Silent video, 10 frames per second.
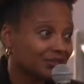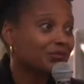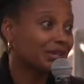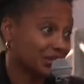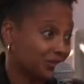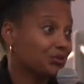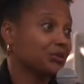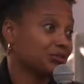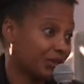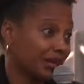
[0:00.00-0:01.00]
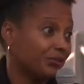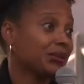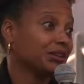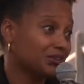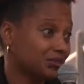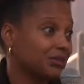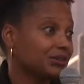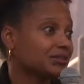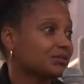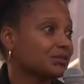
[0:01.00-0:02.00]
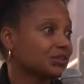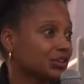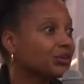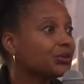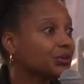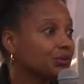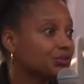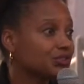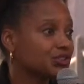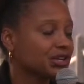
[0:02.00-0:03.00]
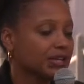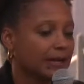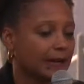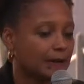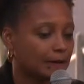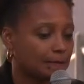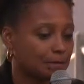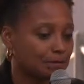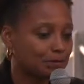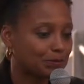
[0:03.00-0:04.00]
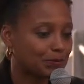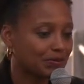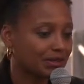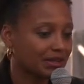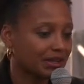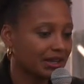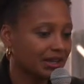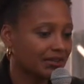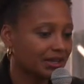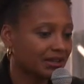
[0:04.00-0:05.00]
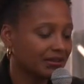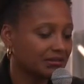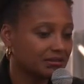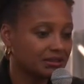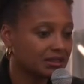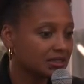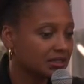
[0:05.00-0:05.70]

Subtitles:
we can do this, right? We can do this, was huge. And then,